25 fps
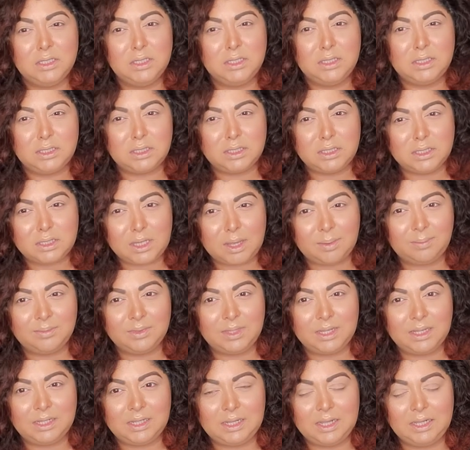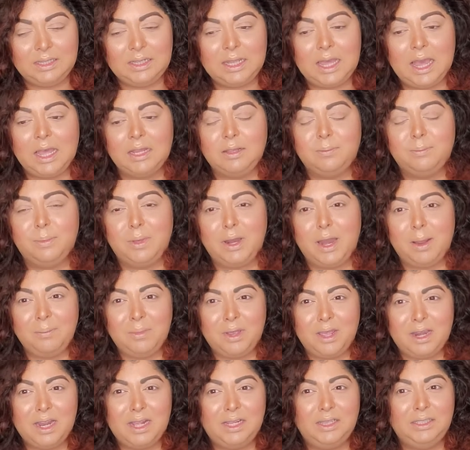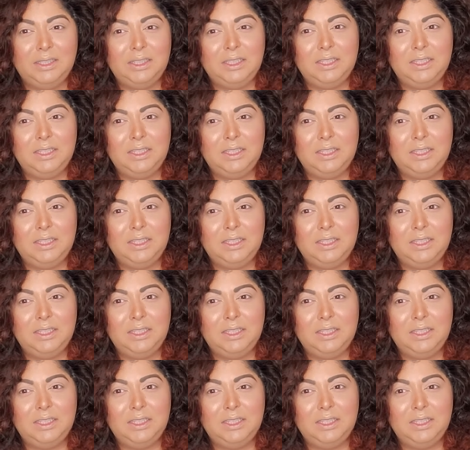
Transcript: something like that. But I'm gonna